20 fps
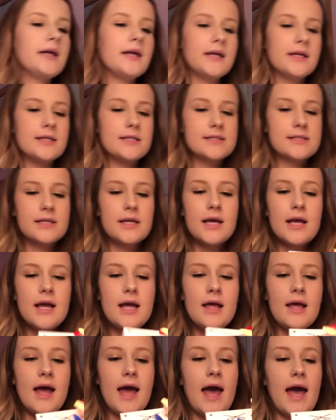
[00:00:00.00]
is
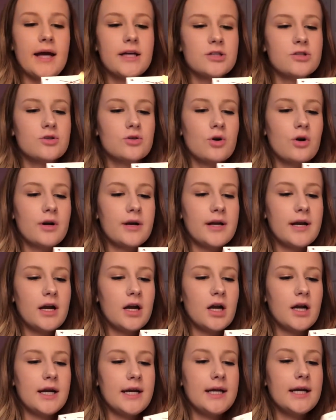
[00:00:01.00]

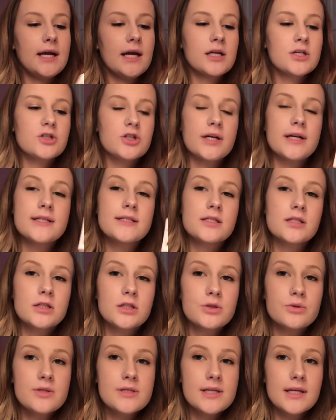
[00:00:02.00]
Extraordinary
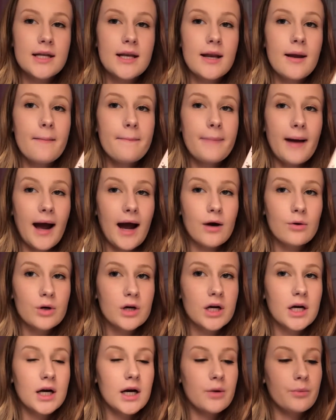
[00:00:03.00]
Translucent
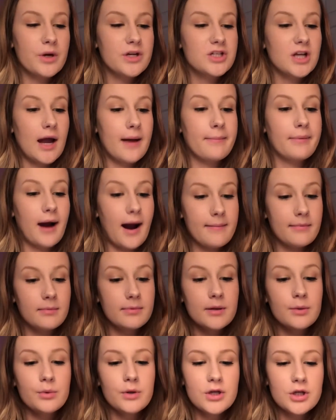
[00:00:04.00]
Powder, which I probably will